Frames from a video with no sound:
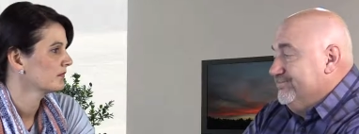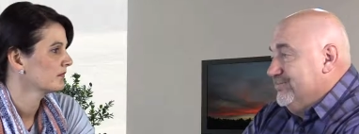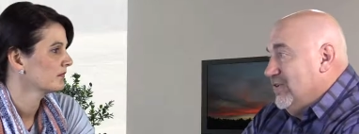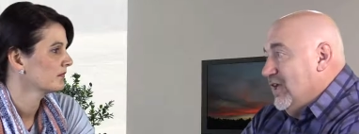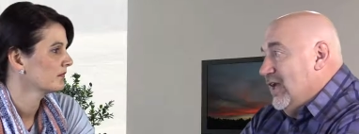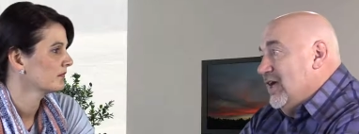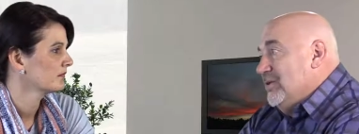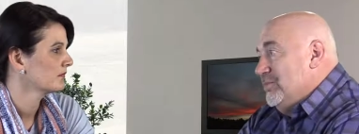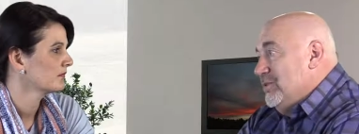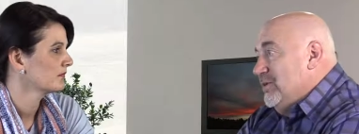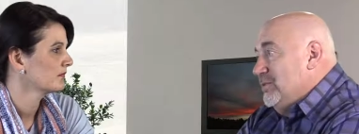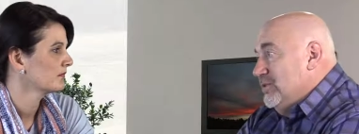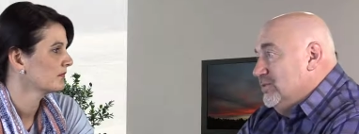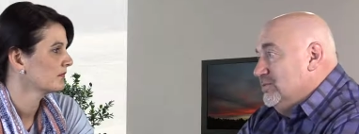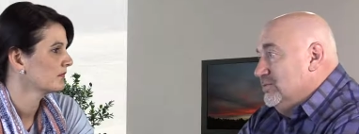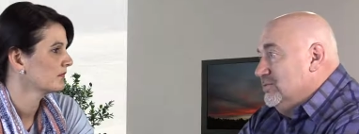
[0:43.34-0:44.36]
Speaker 1: a lot of
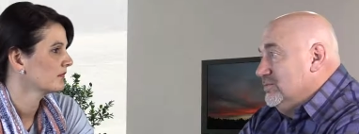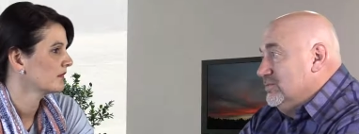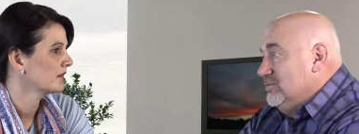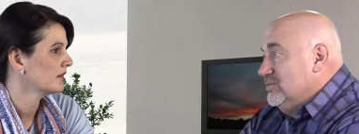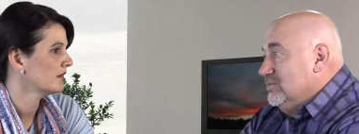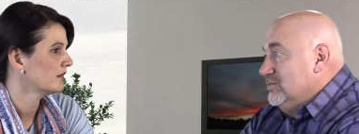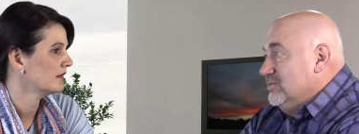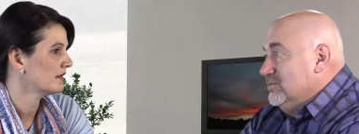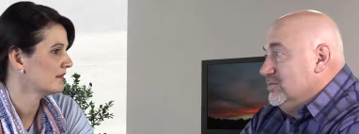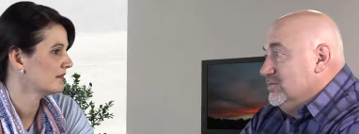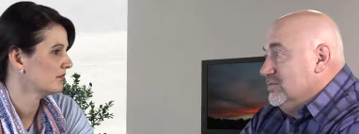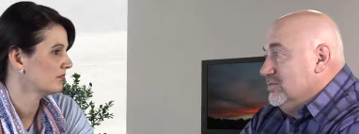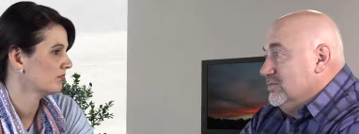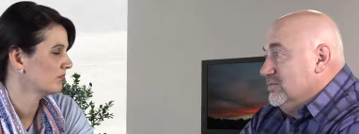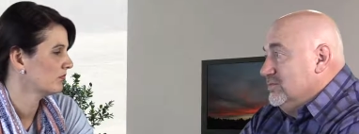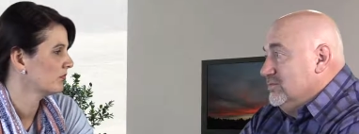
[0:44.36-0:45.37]
people
Speaker 2: is
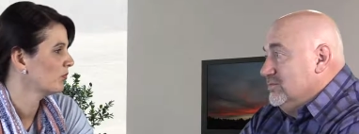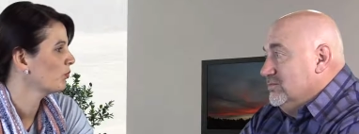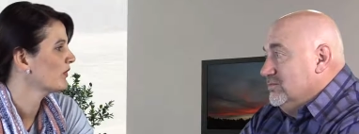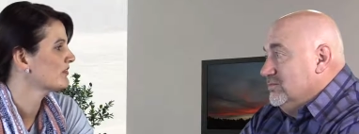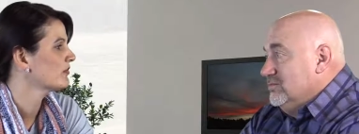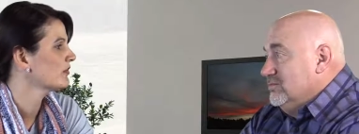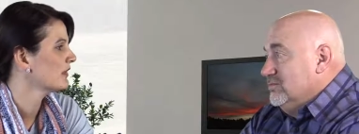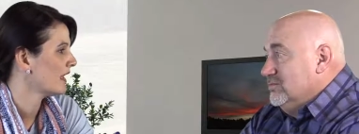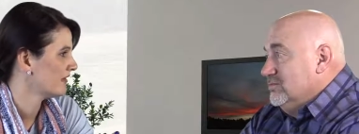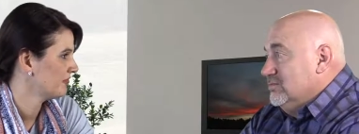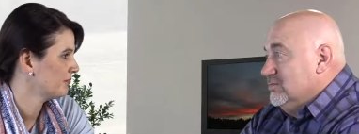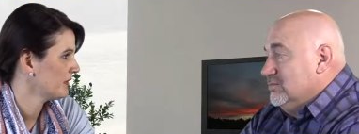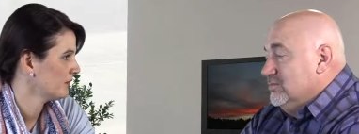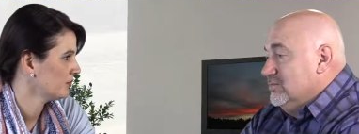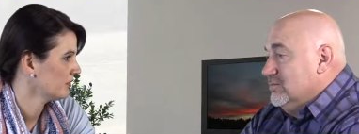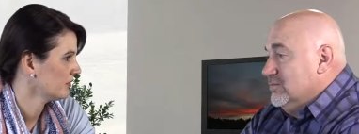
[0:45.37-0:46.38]
what's a lot of
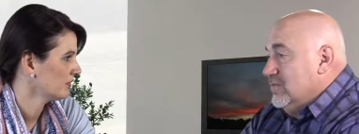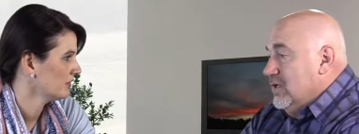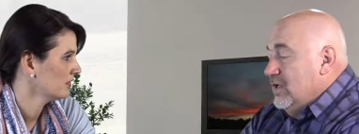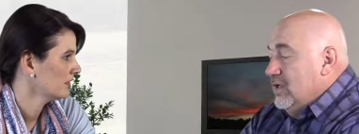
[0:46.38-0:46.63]
people